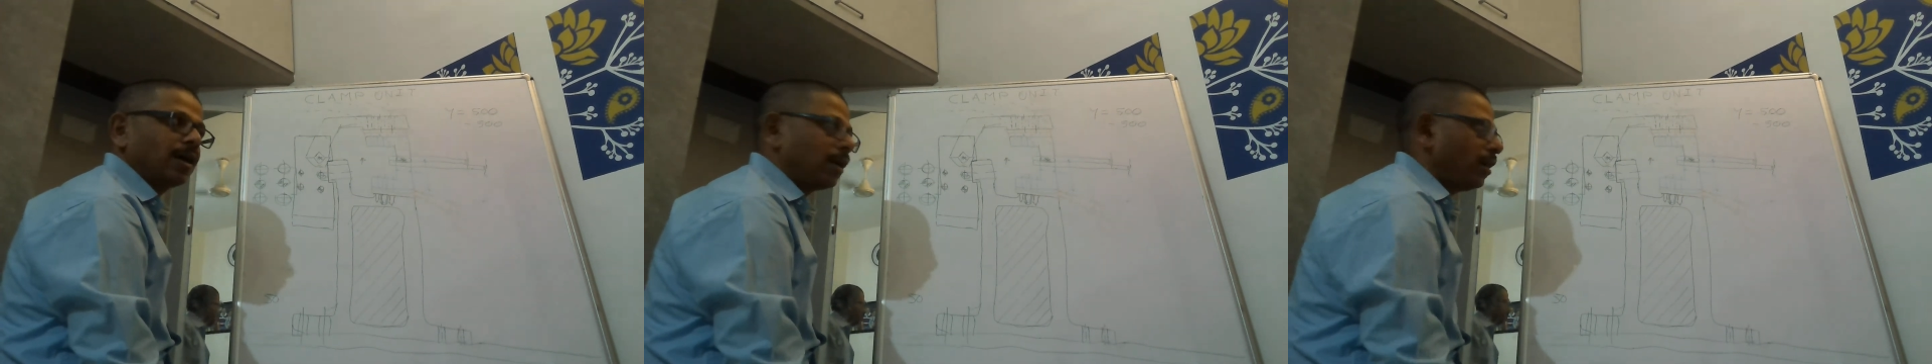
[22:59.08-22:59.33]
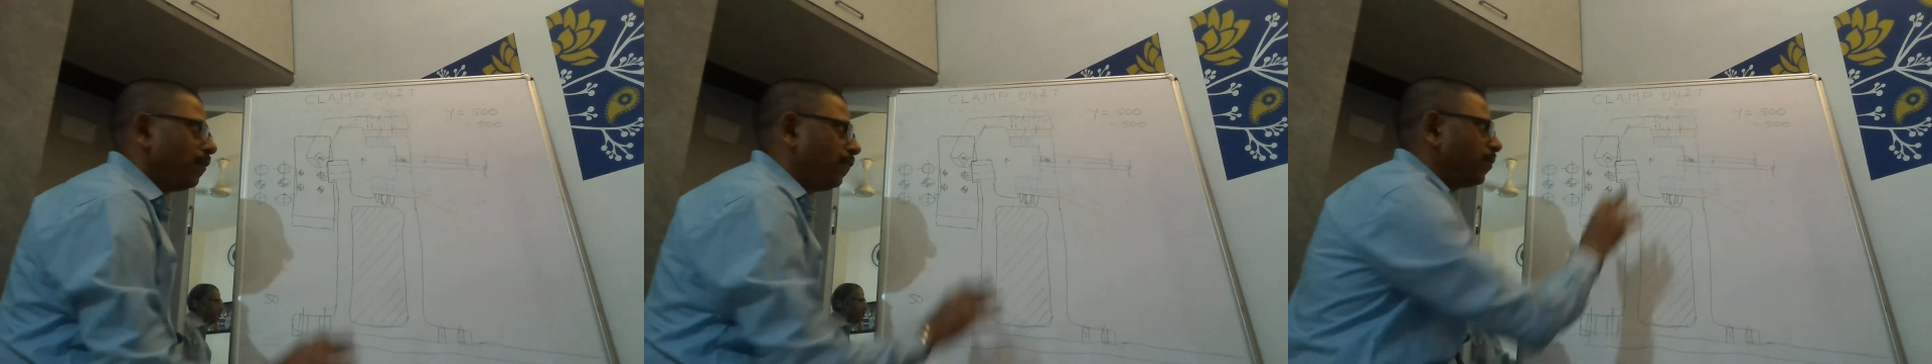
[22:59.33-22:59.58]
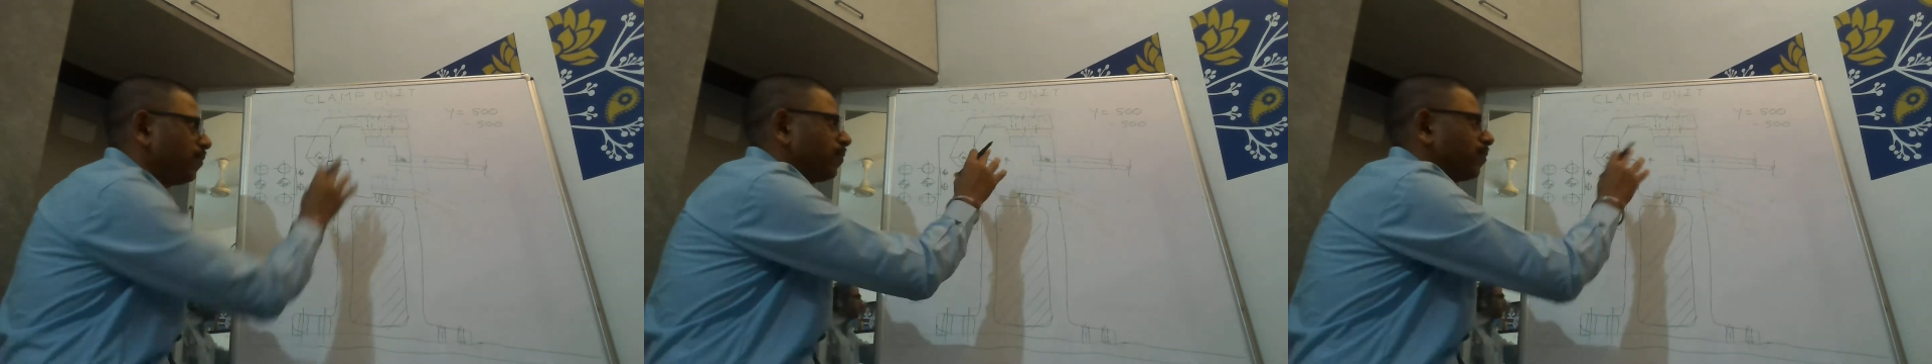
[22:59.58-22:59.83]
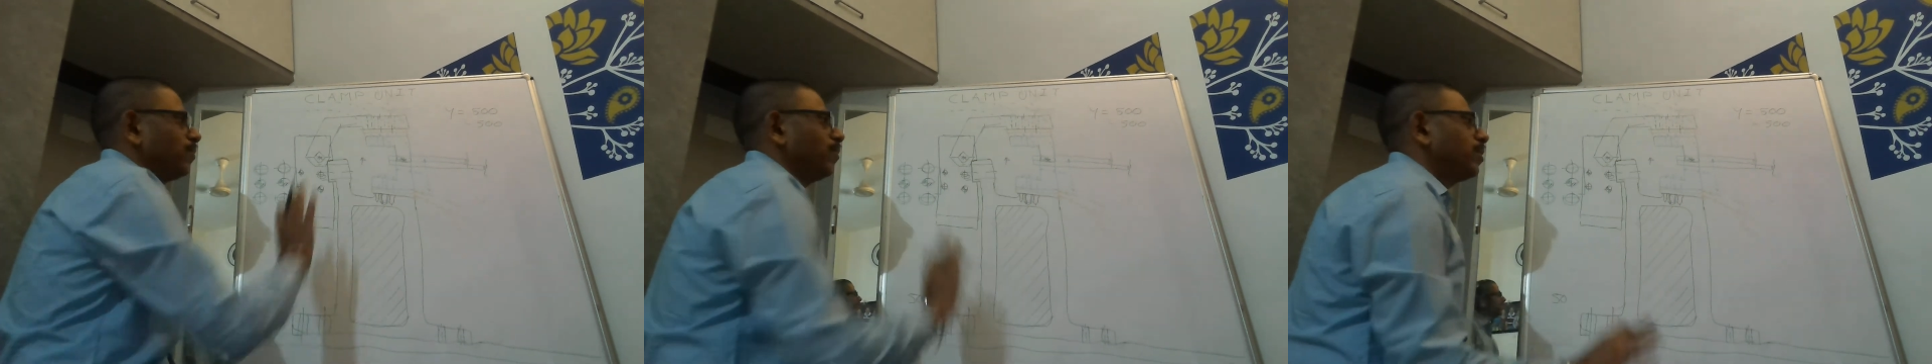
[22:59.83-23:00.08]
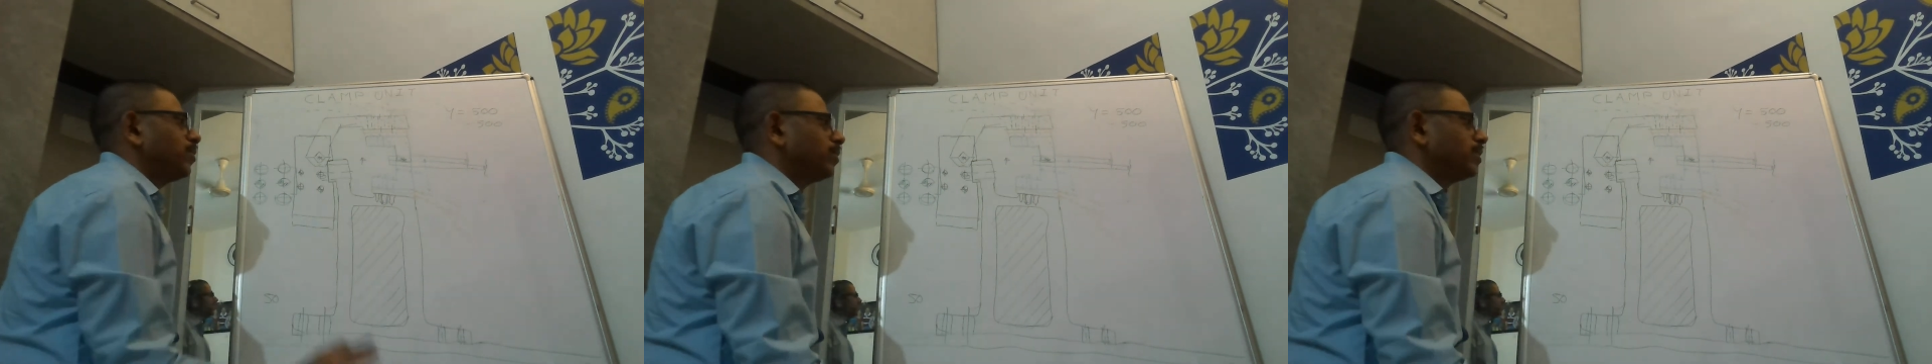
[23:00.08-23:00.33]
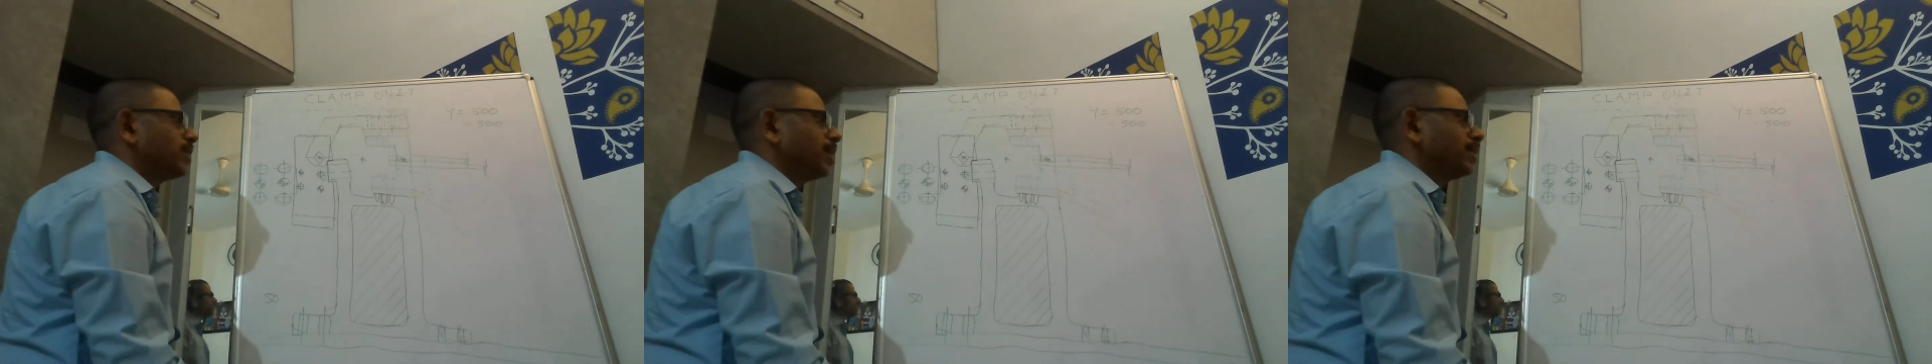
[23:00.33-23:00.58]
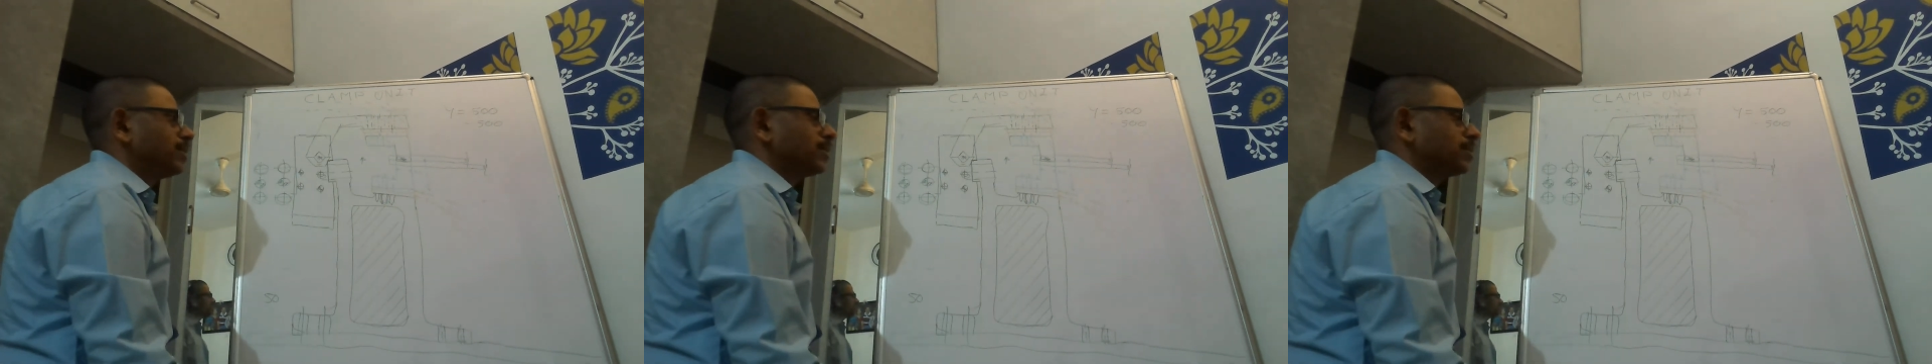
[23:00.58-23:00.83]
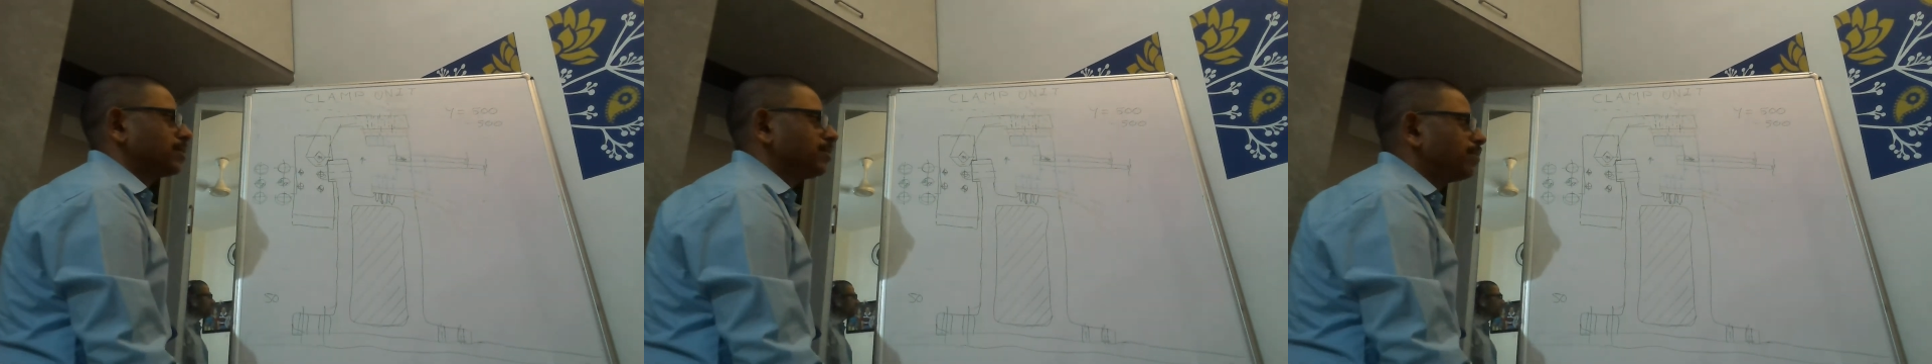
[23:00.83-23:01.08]
If you want to design a
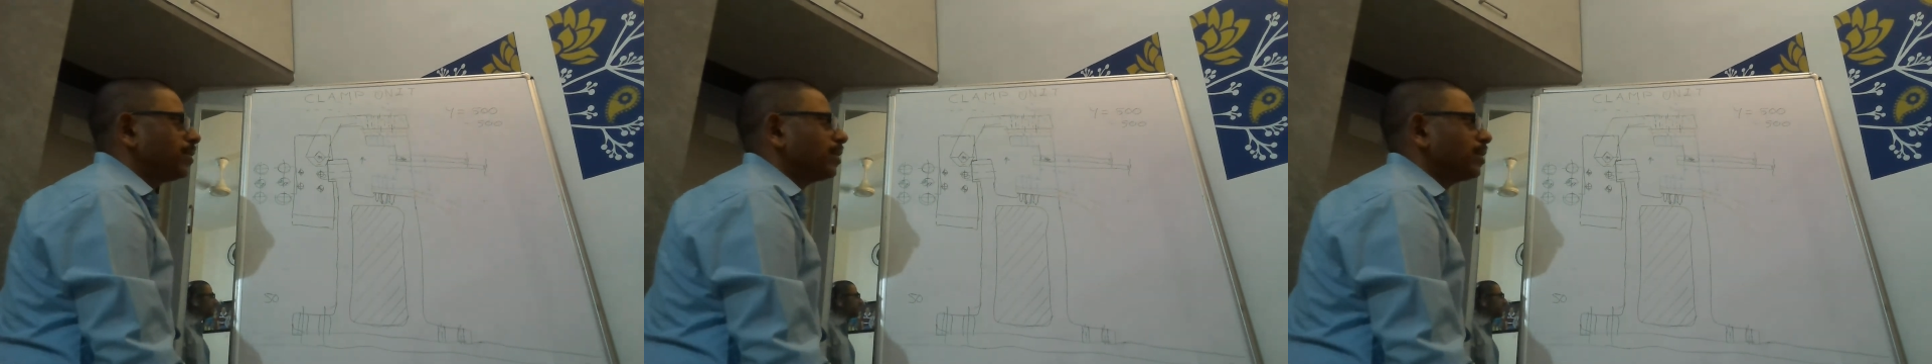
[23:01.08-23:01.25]
simple